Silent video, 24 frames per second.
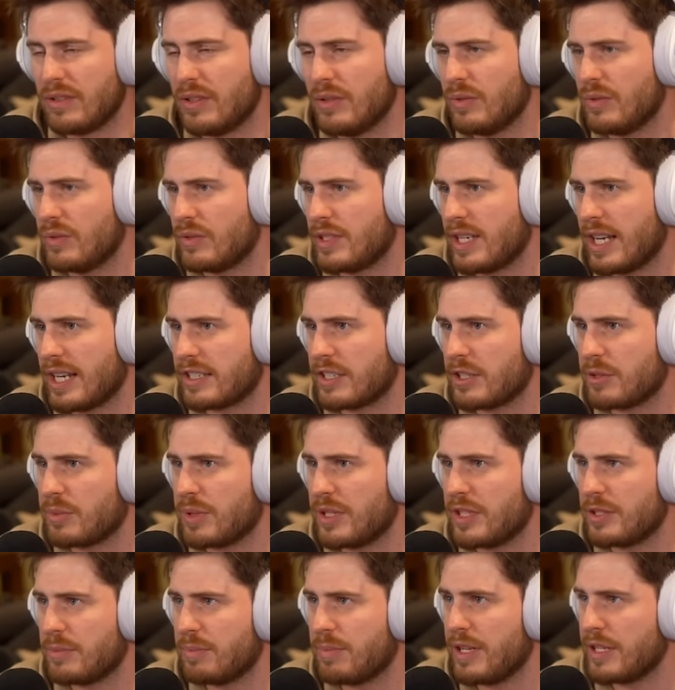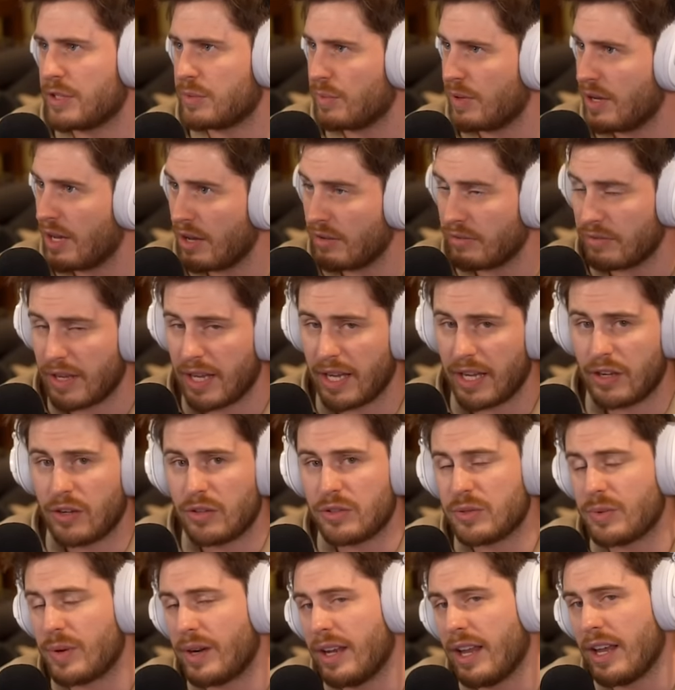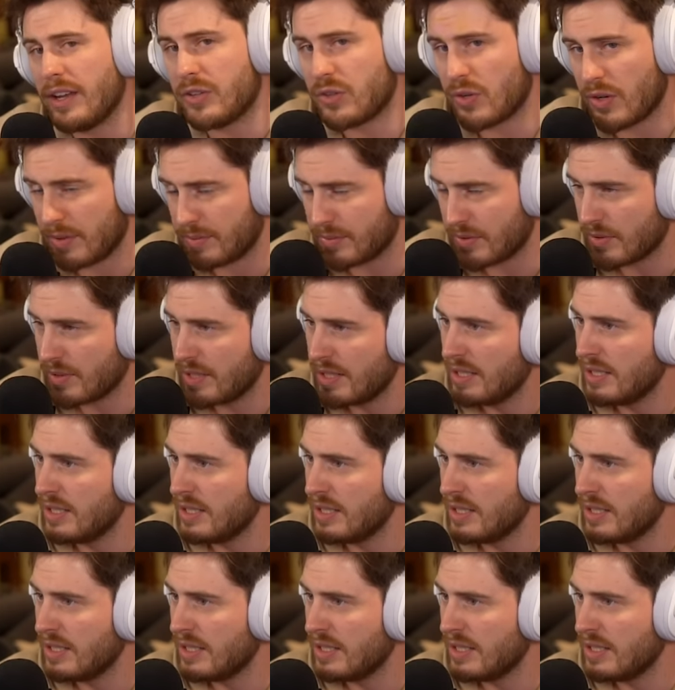use text to speech to piss me off, uh, come to our live streams.